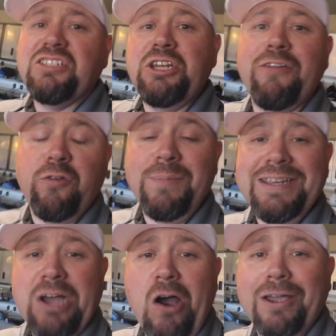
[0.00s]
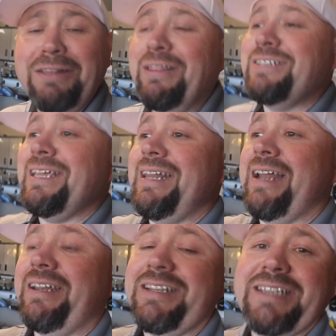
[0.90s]
Enough of me talking. Let's get down
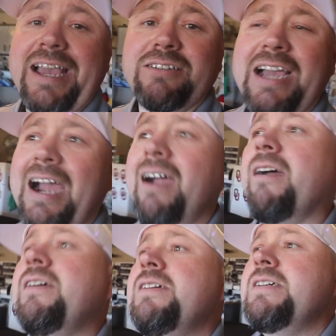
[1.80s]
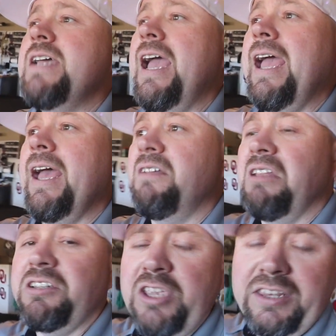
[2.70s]
to Discount Tire and
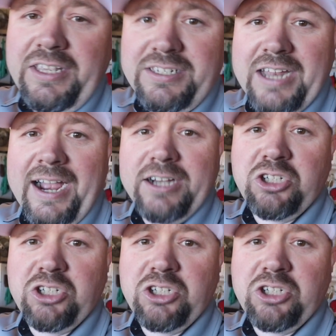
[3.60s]
let's get these tires